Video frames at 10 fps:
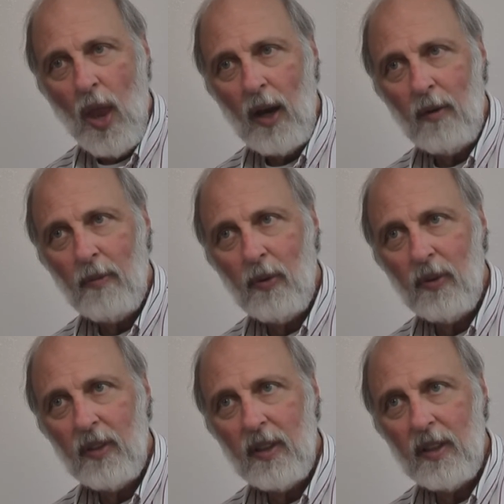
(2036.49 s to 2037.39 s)
How
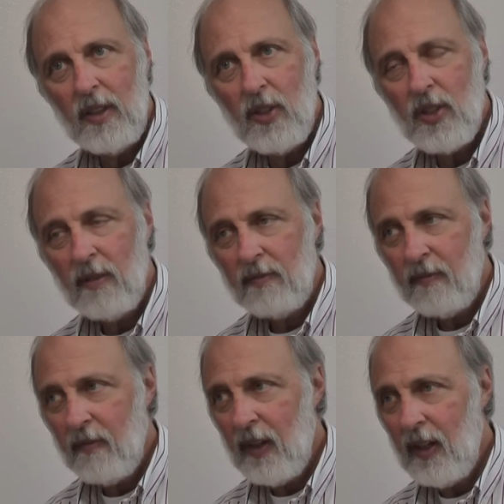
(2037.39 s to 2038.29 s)
important is,
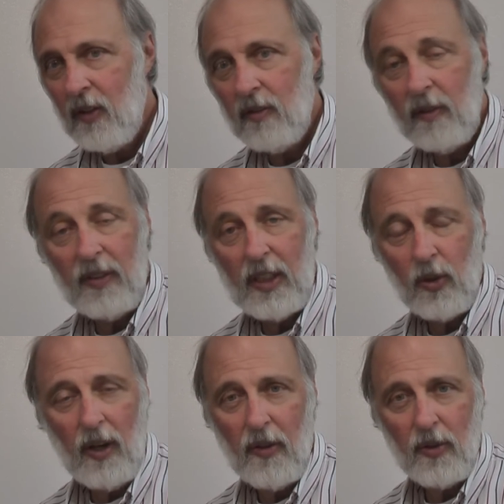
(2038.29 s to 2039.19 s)
giving
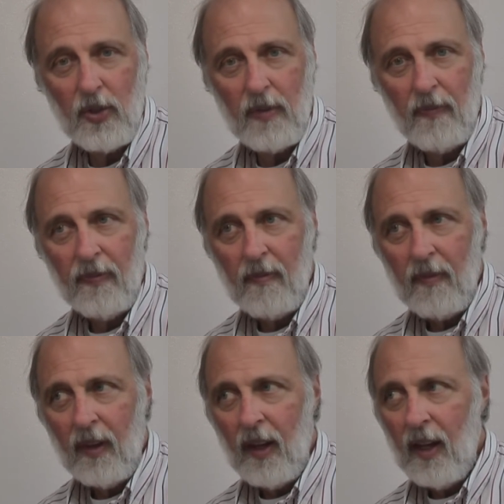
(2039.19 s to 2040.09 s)
to others?
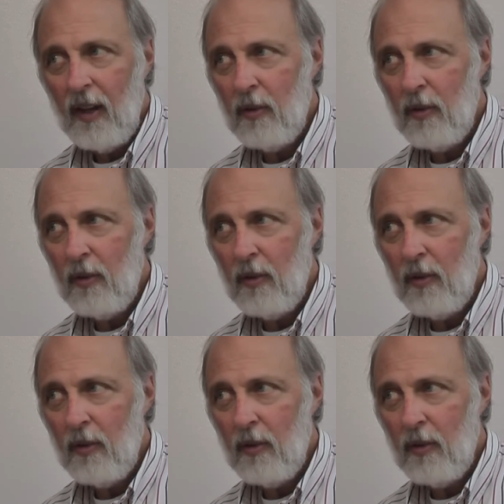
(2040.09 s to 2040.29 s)
How